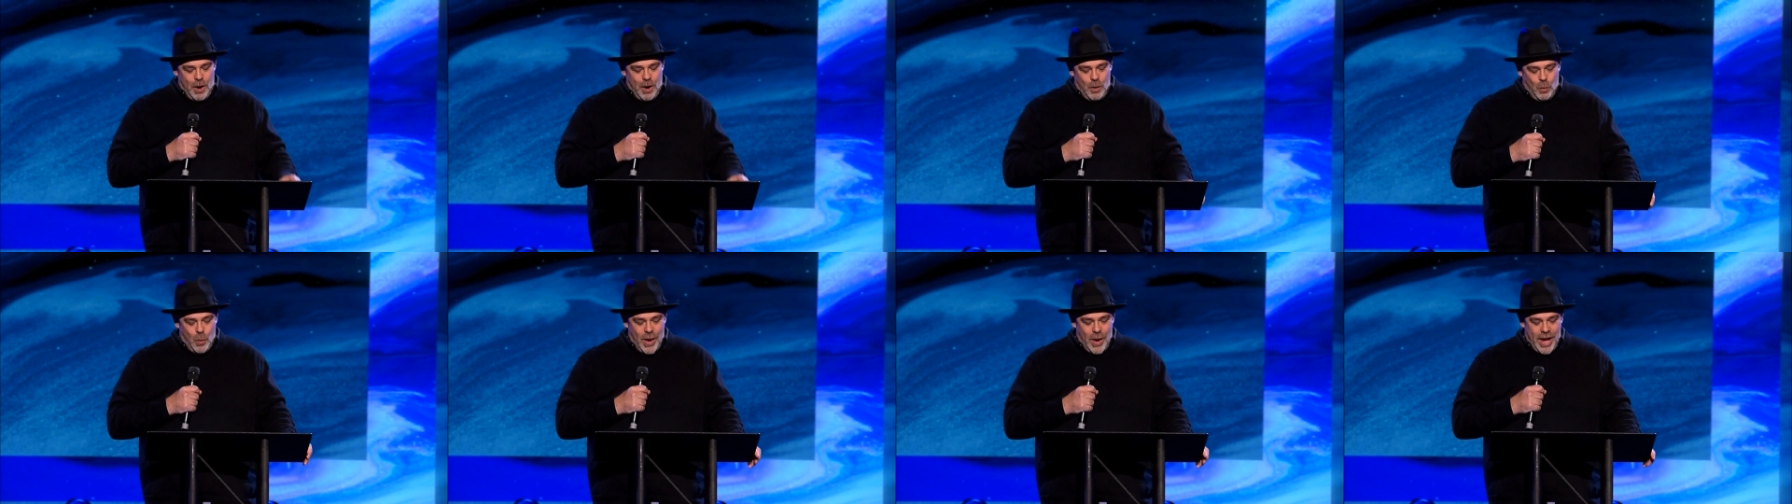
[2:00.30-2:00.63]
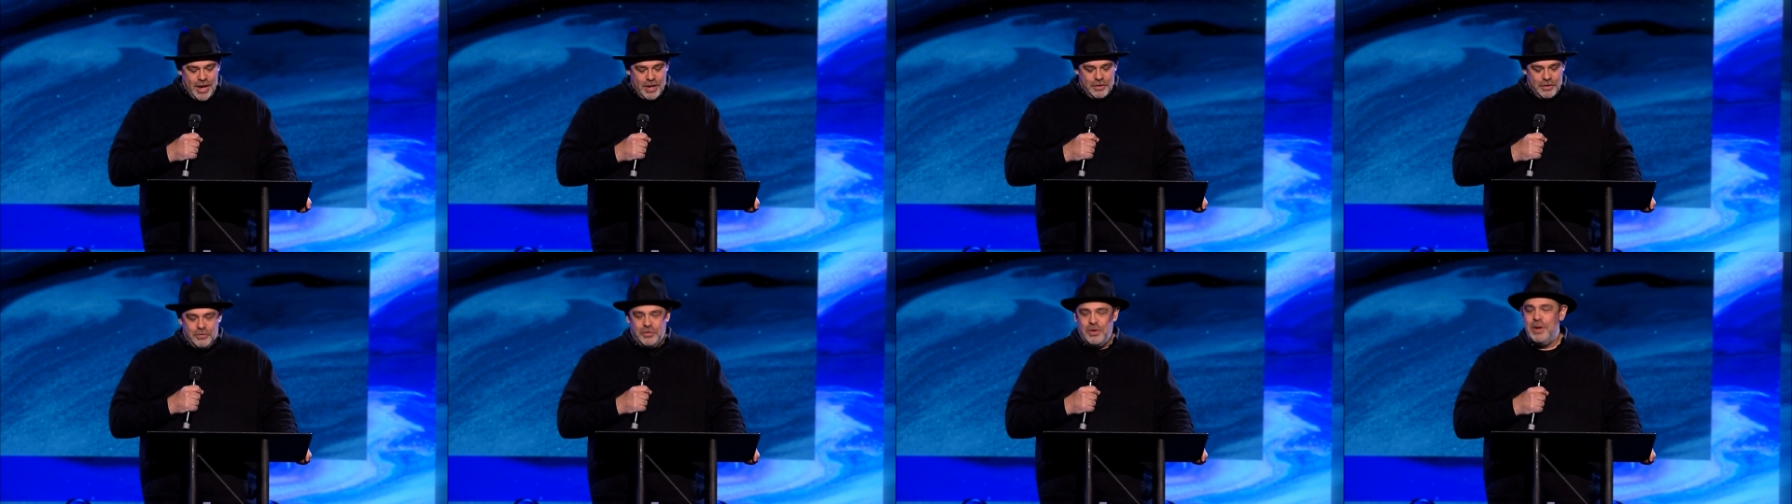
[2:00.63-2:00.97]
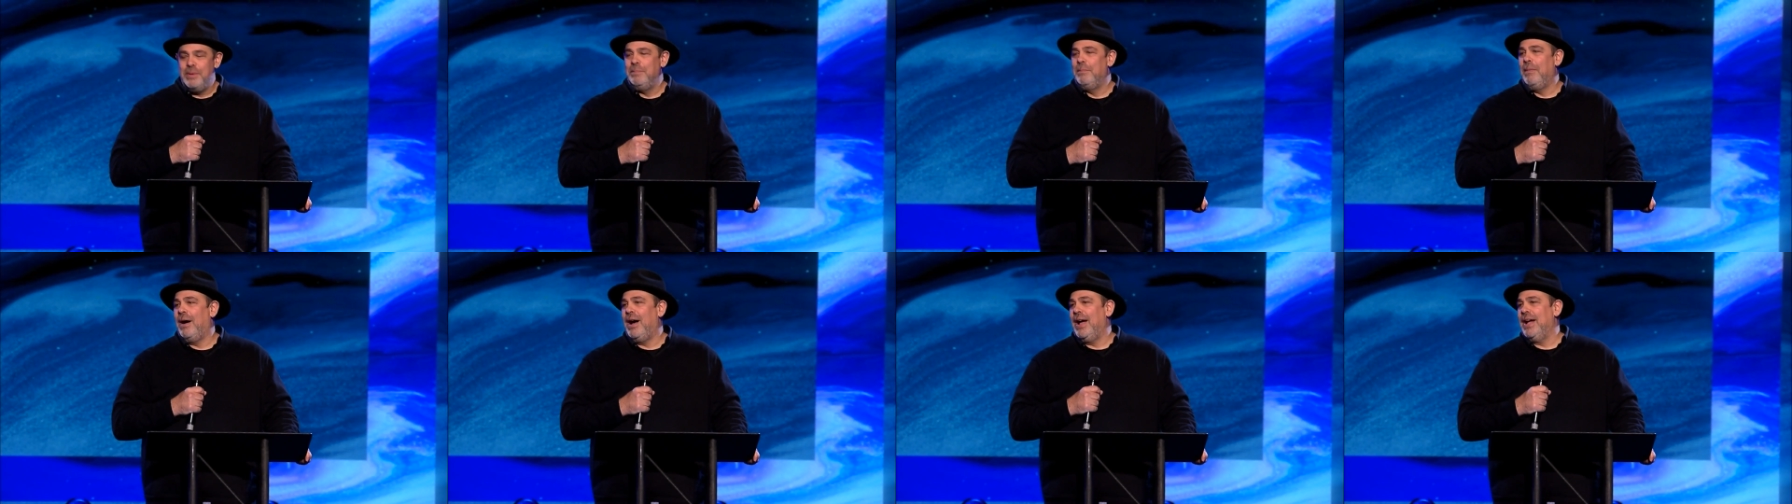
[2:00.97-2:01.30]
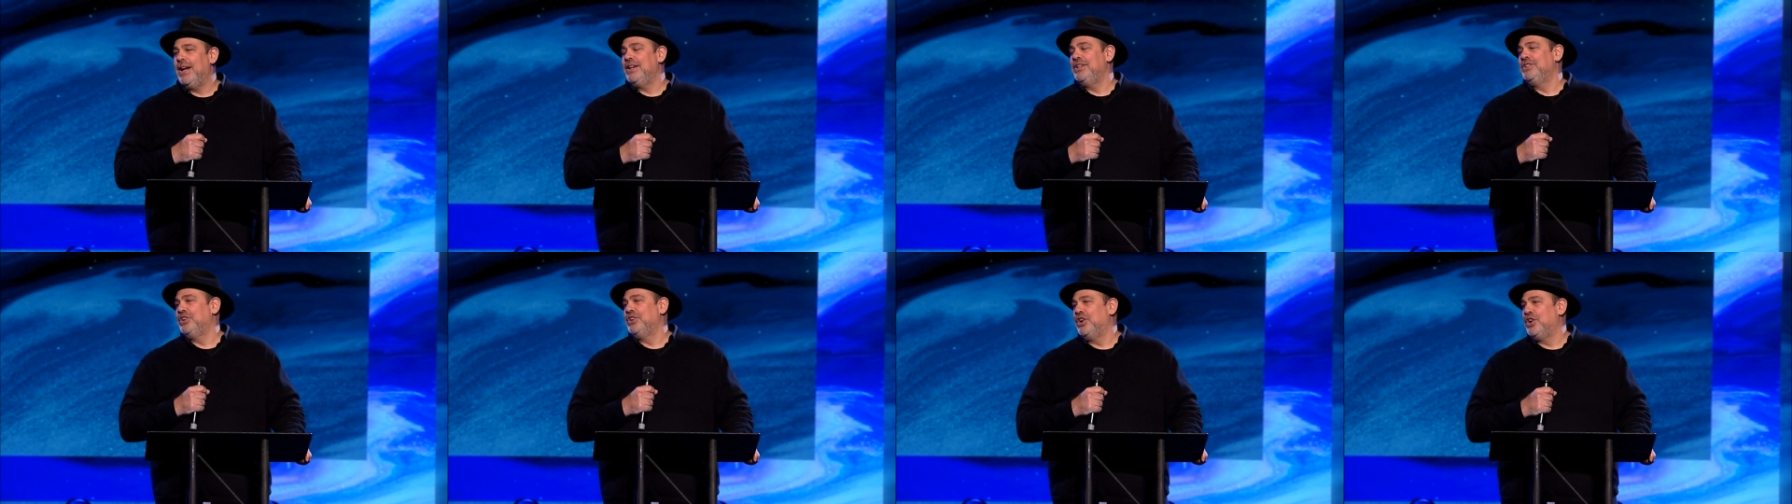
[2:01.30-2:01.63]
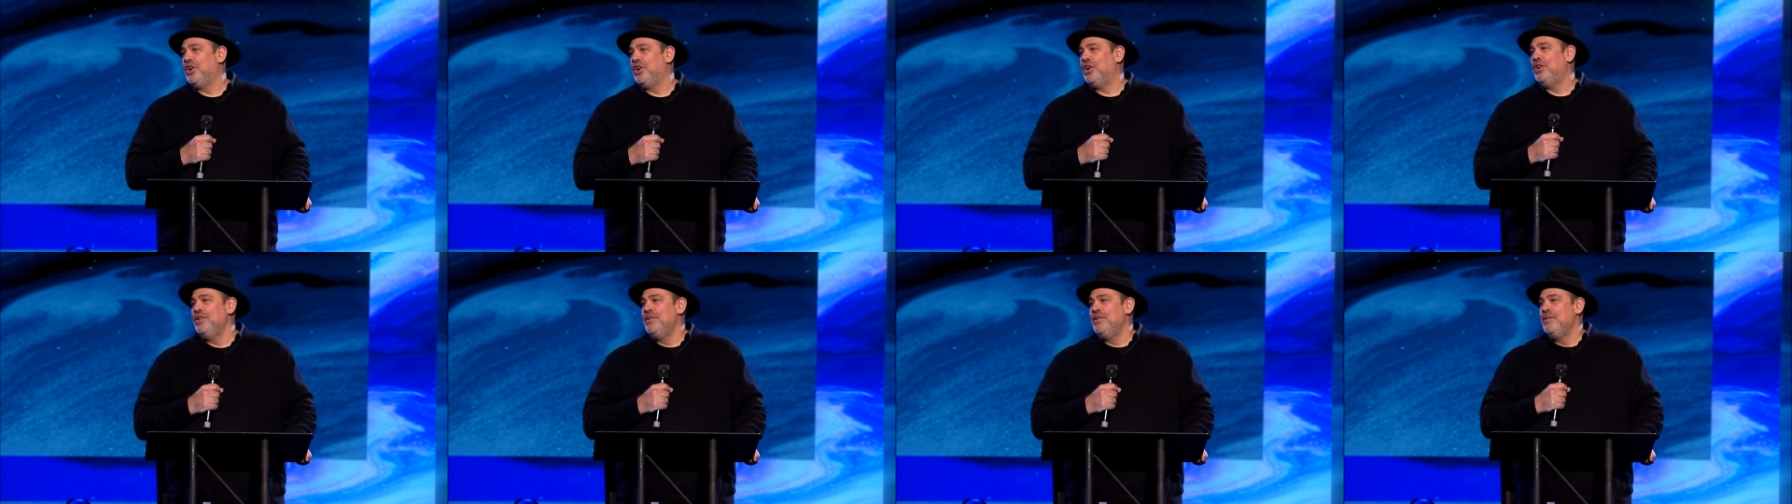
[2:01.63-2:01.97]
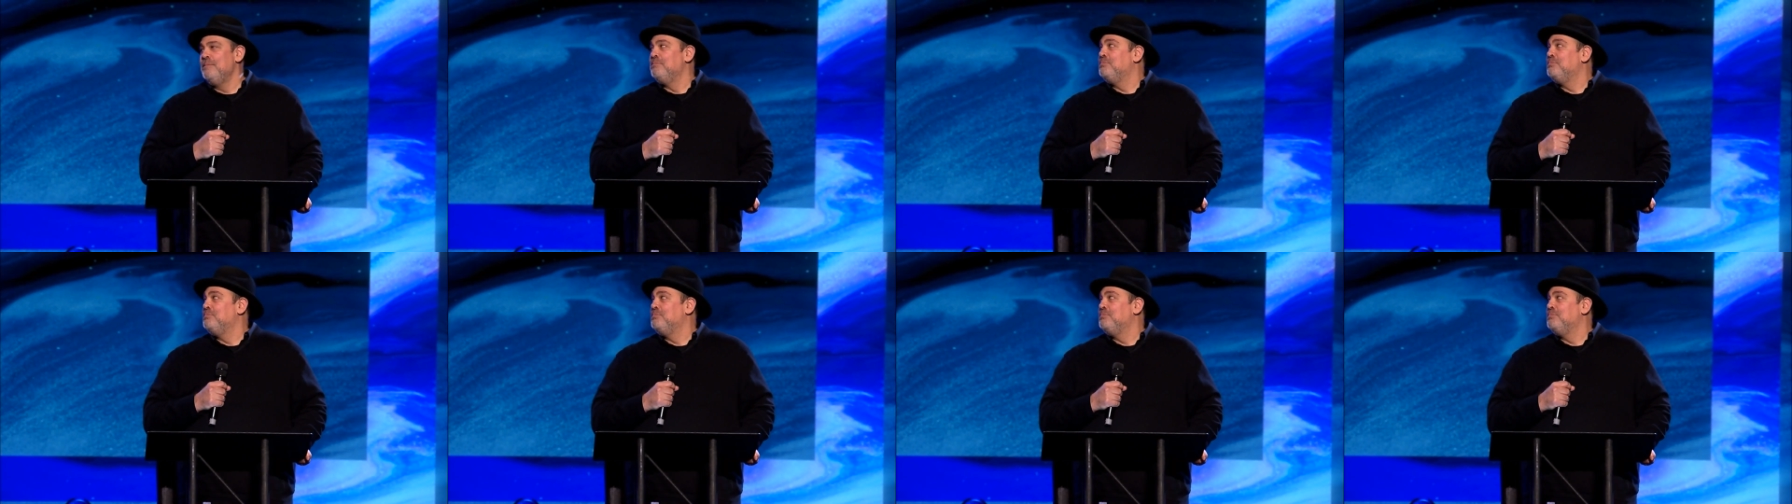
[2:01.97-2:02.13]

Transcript: by way of reminder,